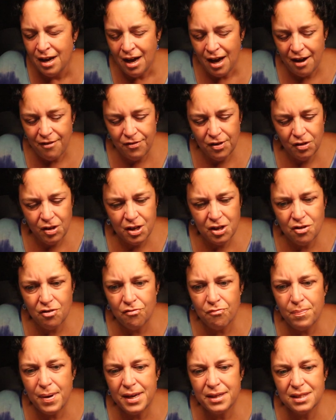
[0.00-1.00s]
I feel like
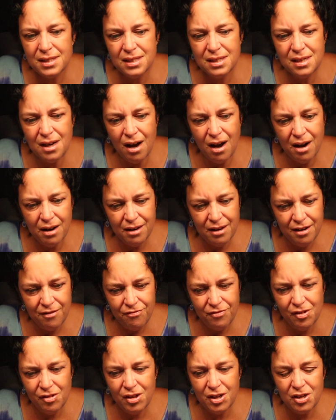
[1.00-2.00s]
you've been stuck. I
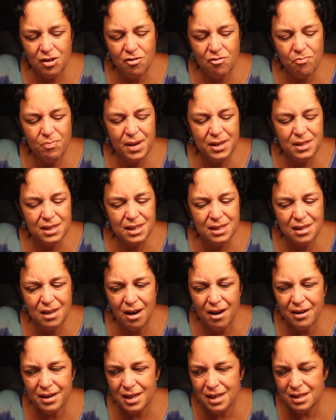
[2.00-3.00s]
feel like you've been
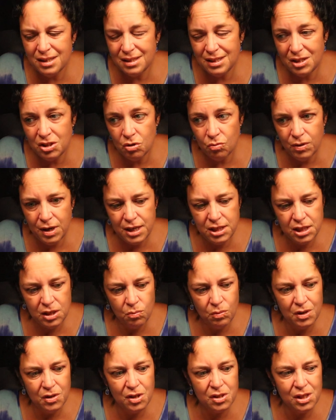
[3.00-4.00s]
stuck in a
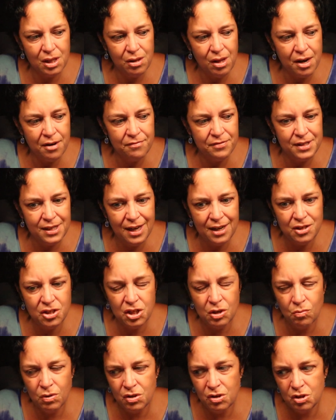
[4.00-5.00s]
situation where there's a lot of
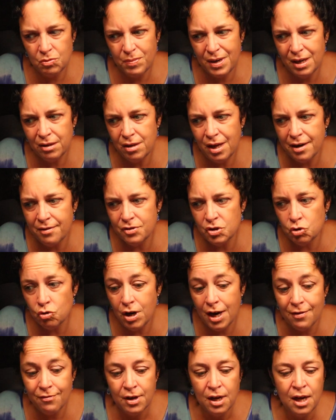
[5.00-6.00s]
tension, where there's been a lot of
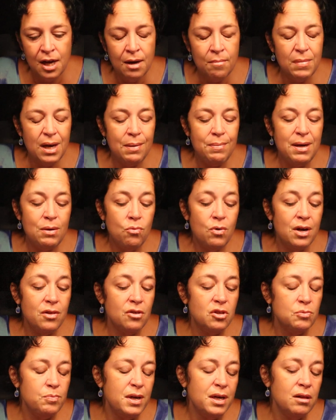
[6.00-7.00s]
strife, maybe where
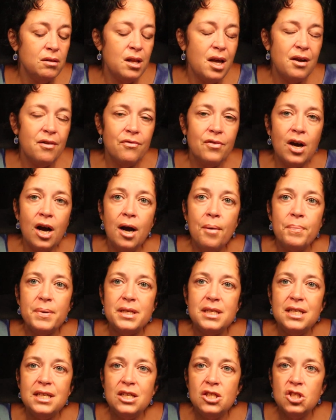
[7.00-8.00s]
there's been a lot of
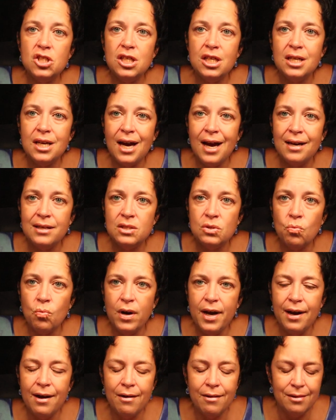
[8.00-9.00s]
competition as
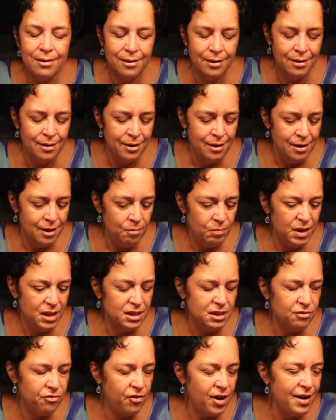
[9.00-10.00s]
well,
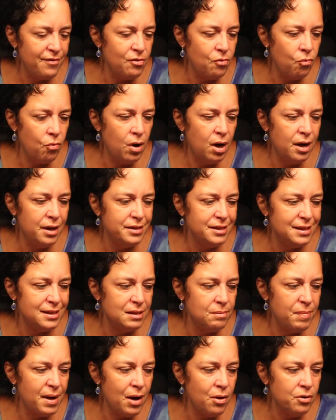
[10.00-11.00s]
because the Five of Wands is
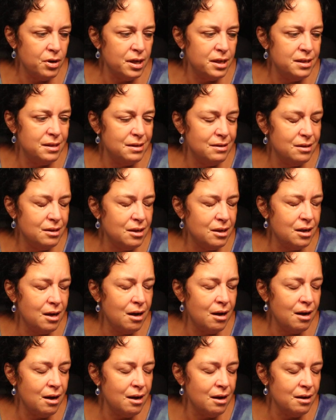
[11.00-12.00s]
about con-
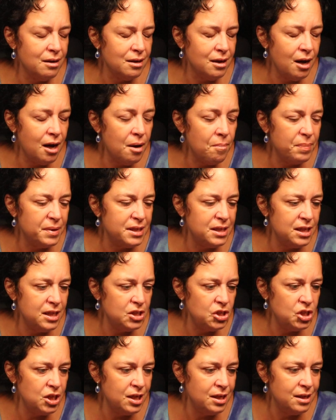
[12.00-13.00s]
uh,
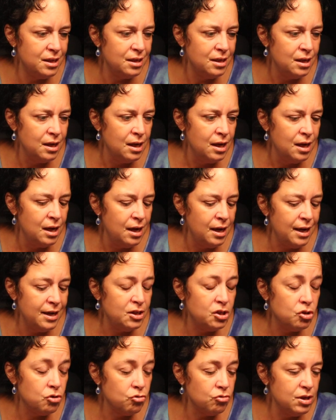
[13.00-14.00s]
competition,
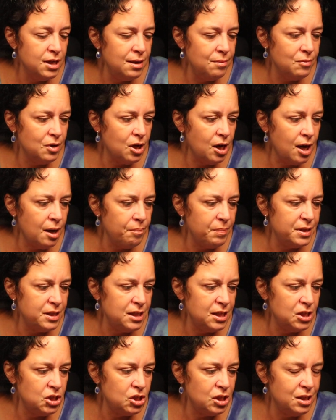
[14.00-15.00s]
extreme
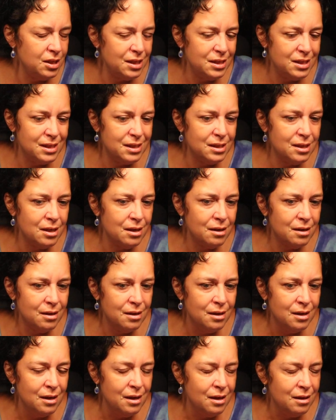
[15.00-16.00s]
competition. This is a
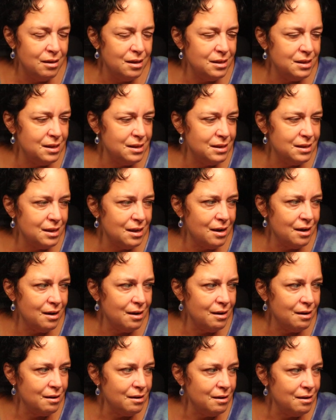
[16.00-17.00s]
this is a,
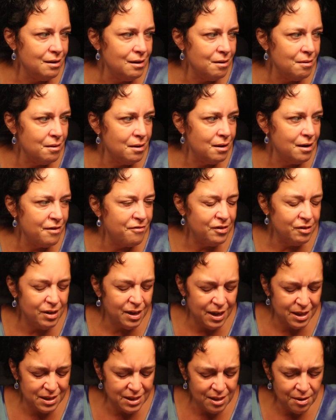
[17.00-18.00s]
a. I feel
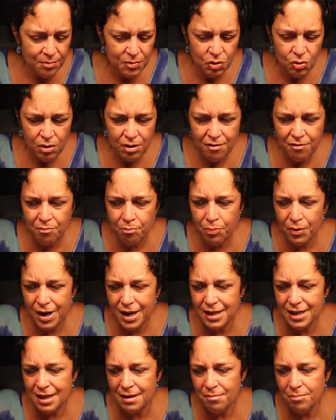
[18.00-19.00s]
like it's some sort of
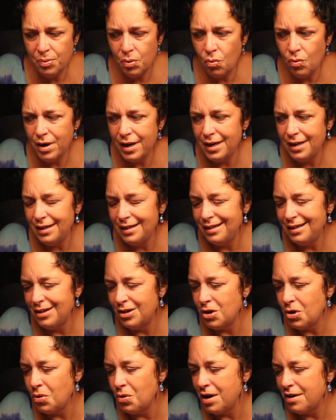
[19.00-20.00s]
breaking point. You
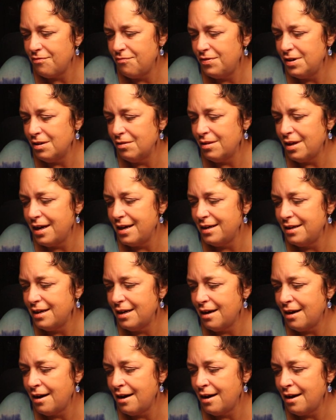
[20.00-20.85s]
know, I feel like.